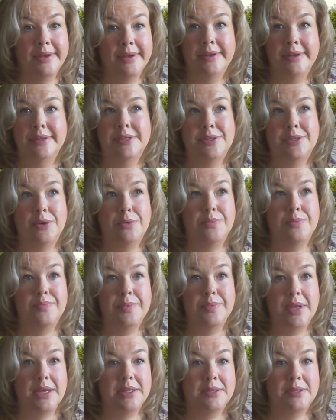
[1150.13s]
So
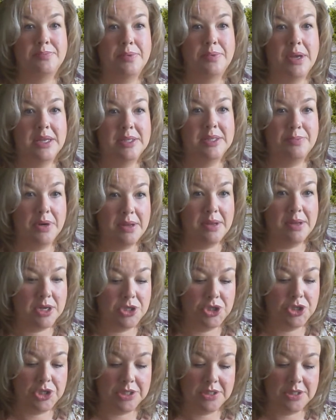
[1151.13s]
it's pretty
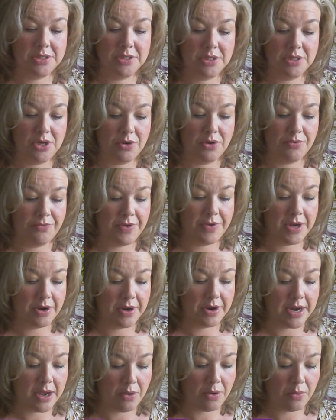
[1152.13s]
much just, figure it
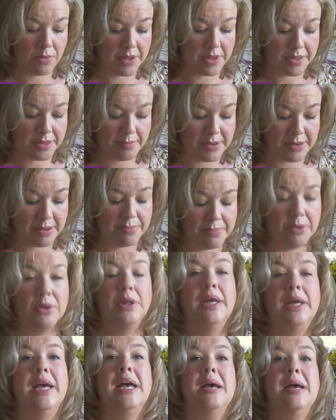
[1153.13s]
out with the people,
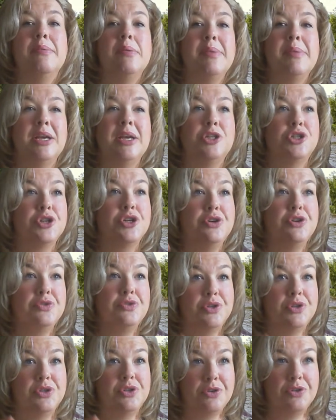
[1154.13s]
but make sure
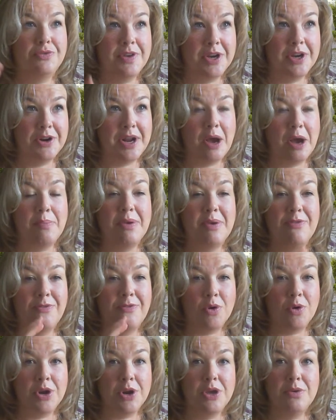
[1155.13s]
you figure it out
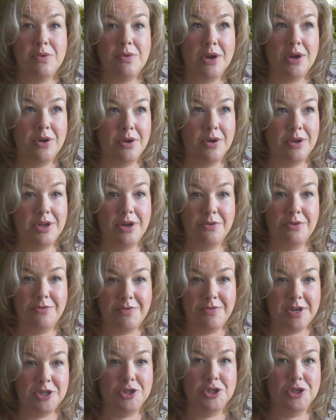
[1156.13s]
before you,
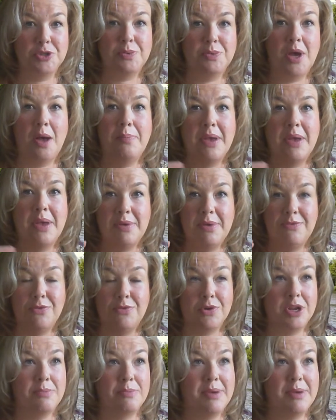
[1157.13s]
finish your swap and before
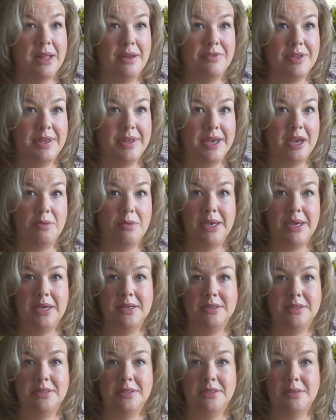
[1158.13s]
you mail everything out,
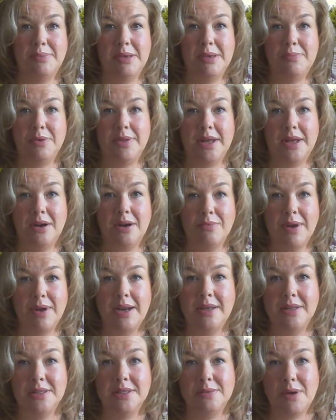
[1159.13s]
because the people that are running
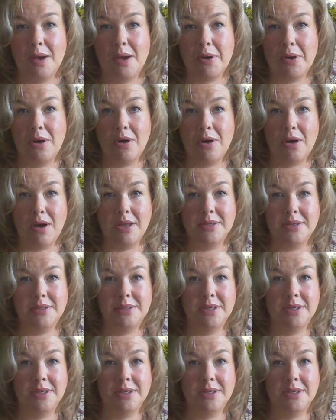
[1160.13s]
the swap are not